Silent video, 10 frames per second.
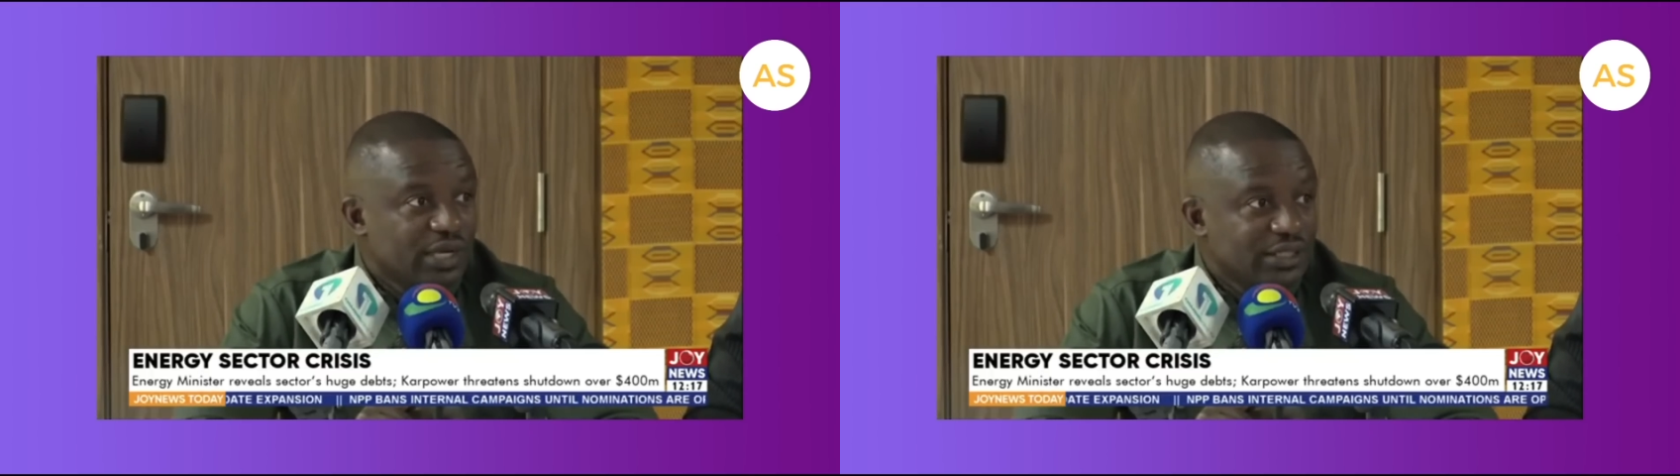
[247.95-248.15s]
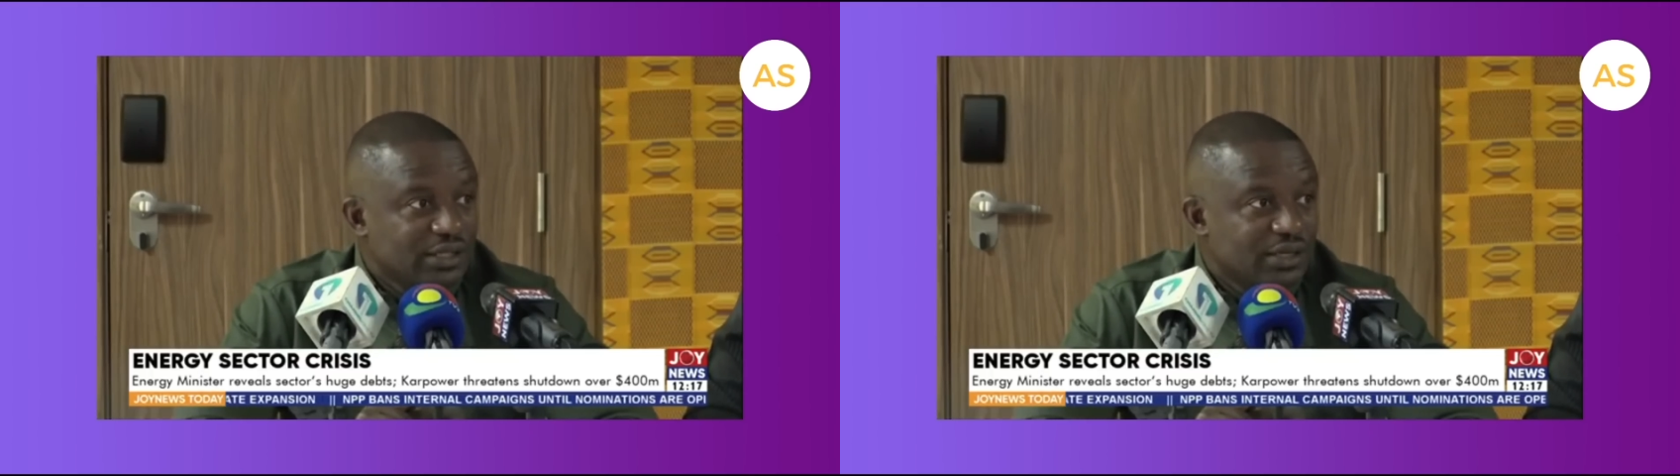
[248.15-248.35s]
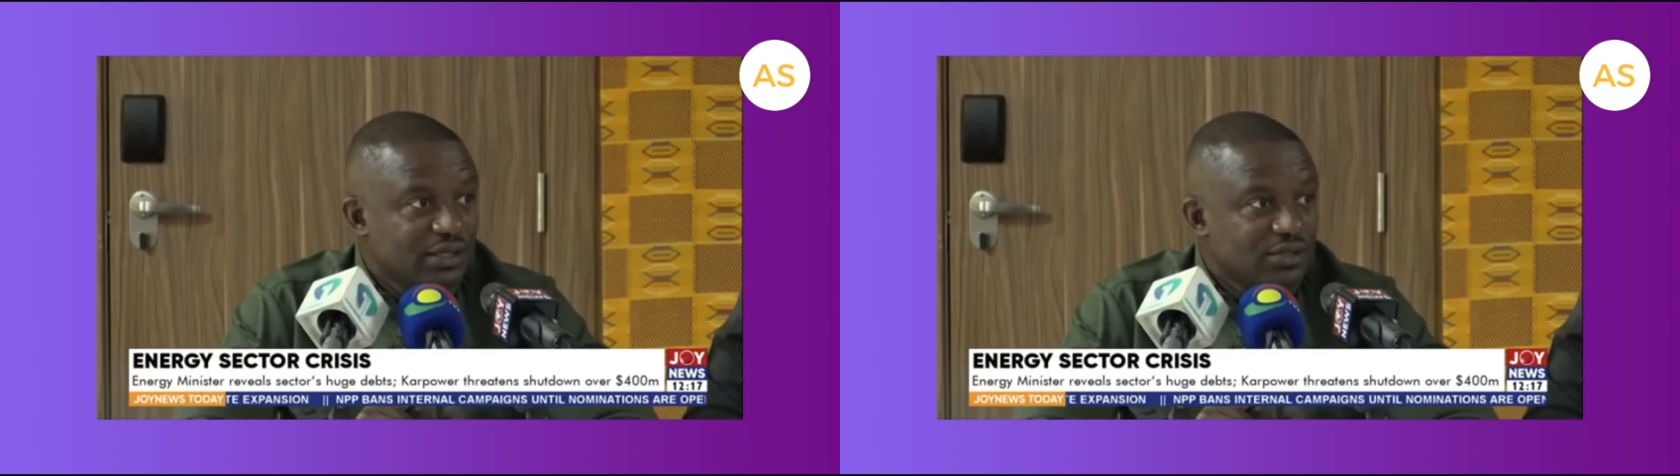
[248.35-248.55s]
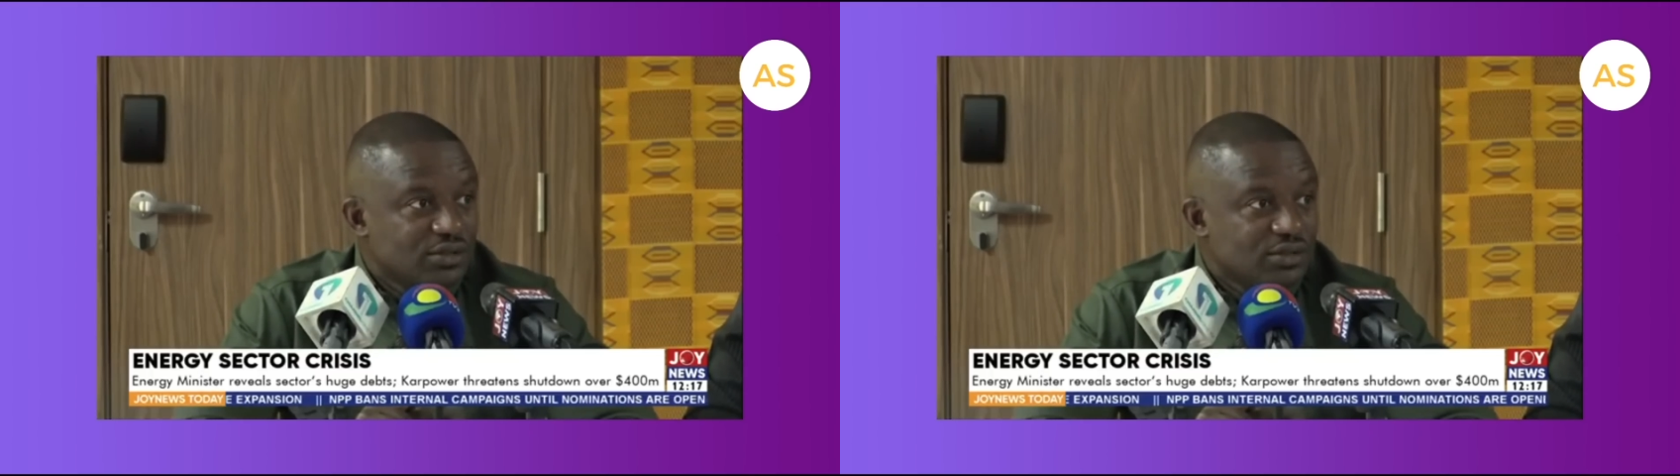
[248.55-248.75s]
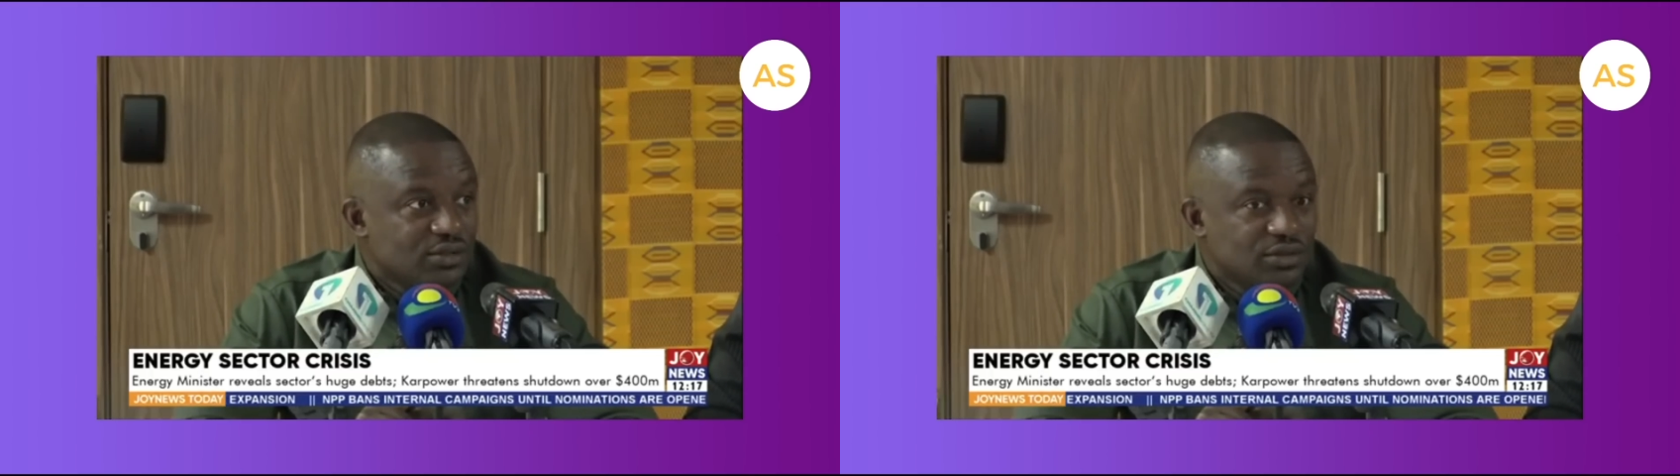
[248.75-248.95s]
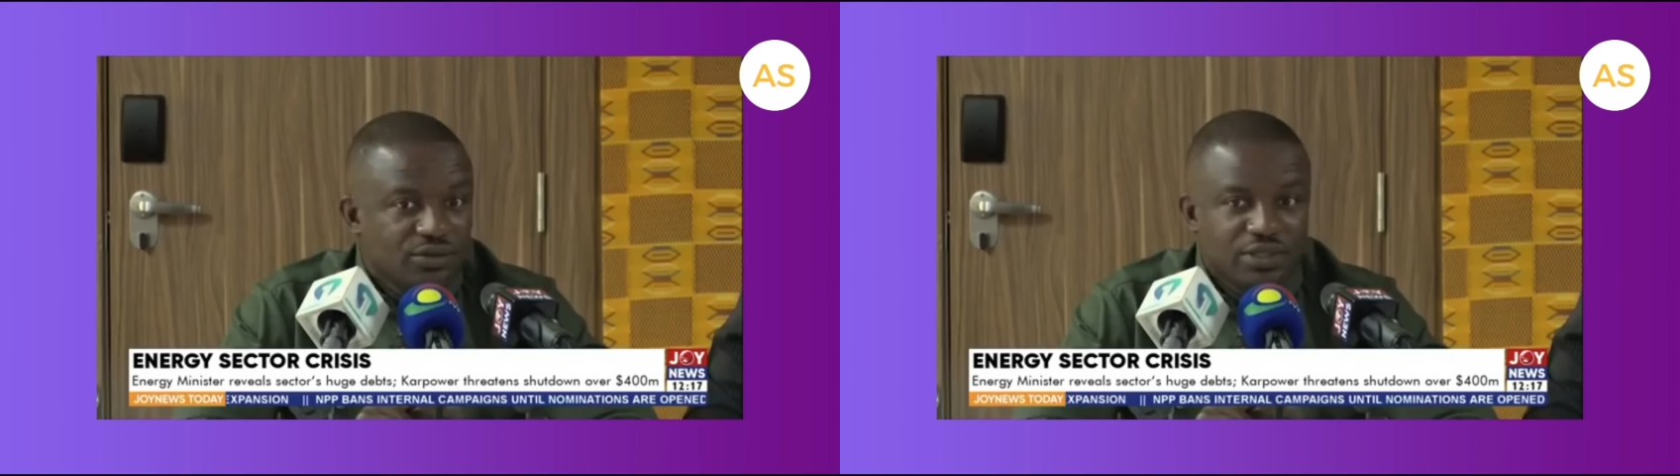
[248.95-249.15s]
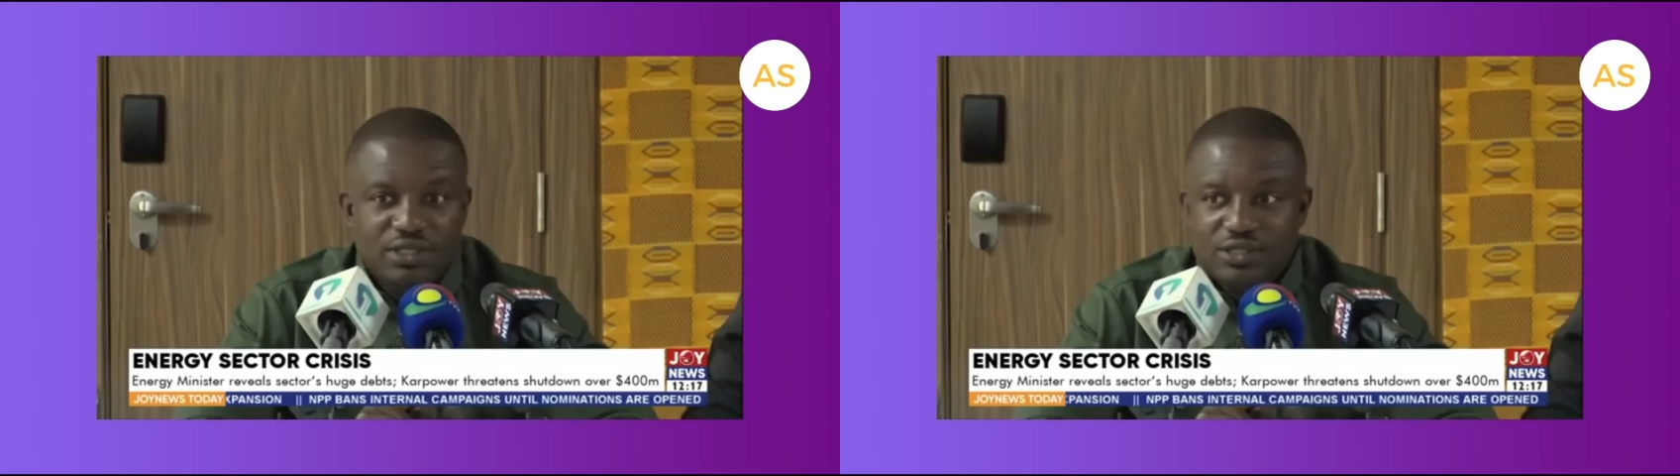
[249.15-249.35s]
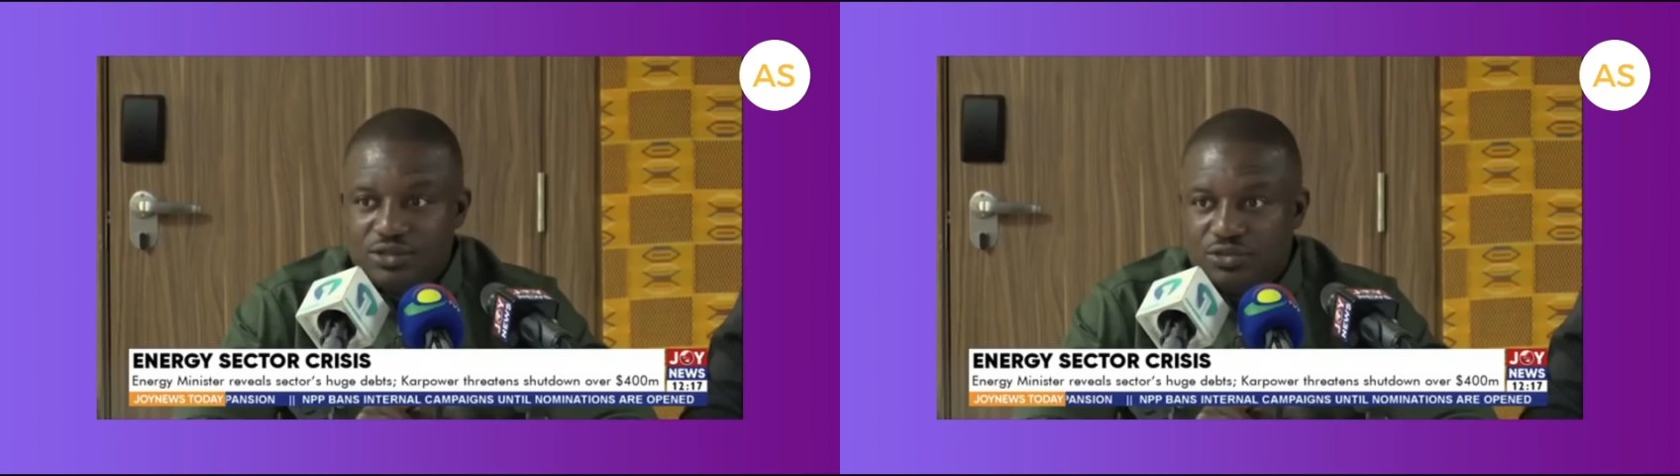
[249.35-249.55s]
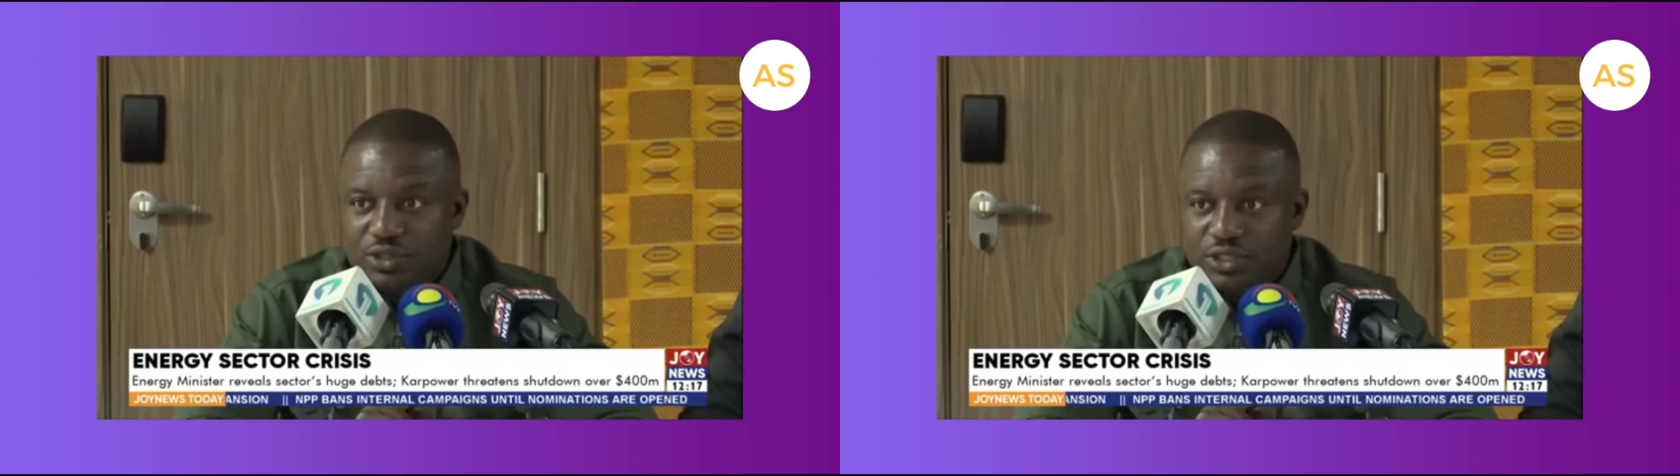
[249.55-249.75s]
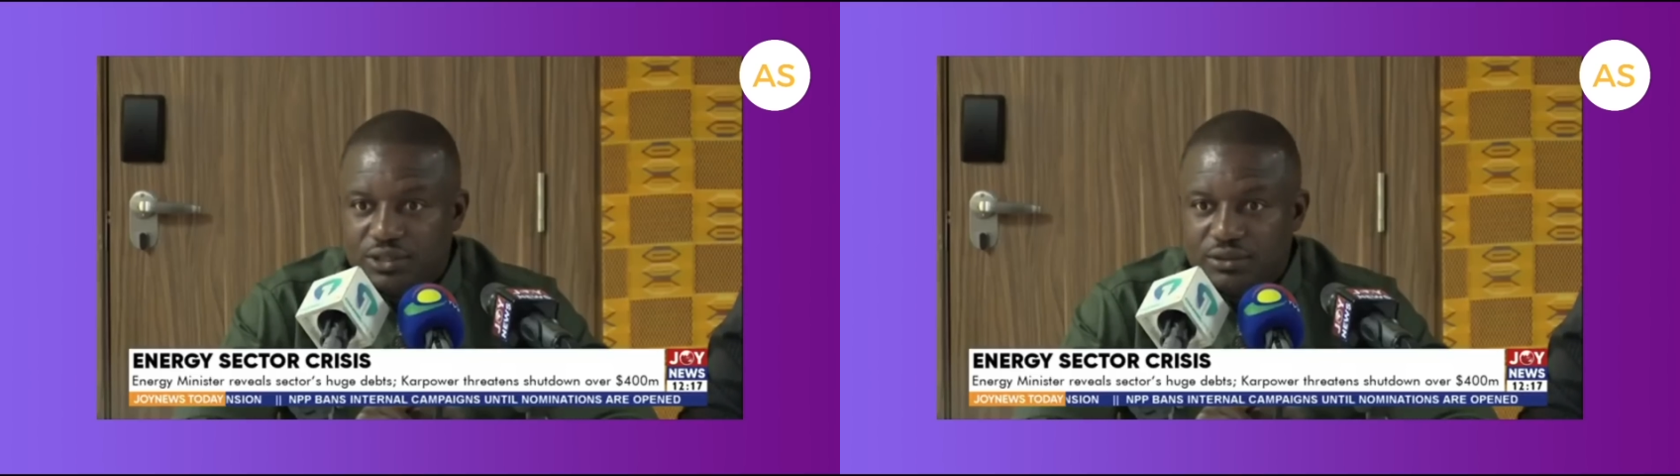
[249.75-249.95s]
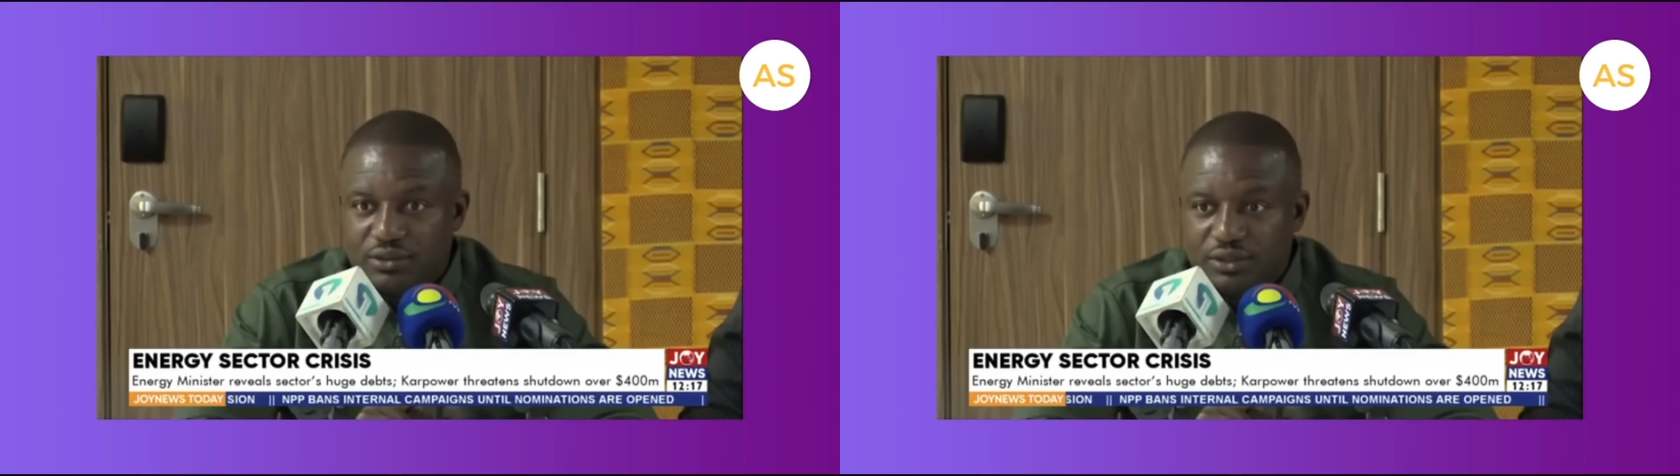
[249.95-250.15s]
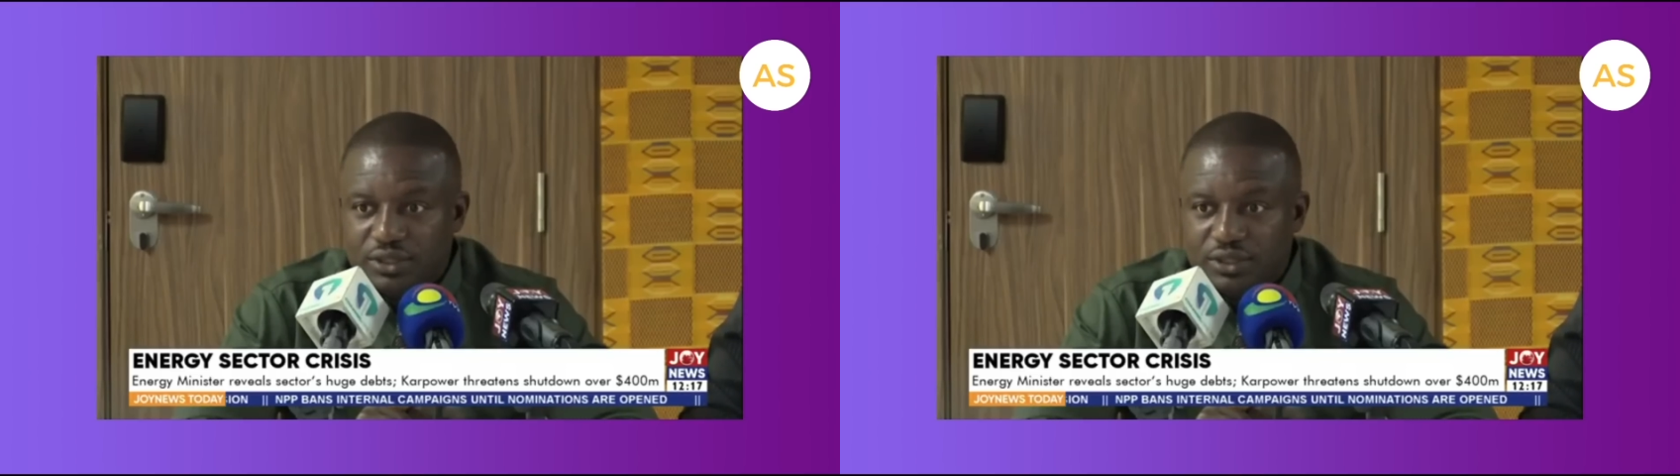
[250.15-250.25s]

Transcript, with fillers: maintenance or any situation?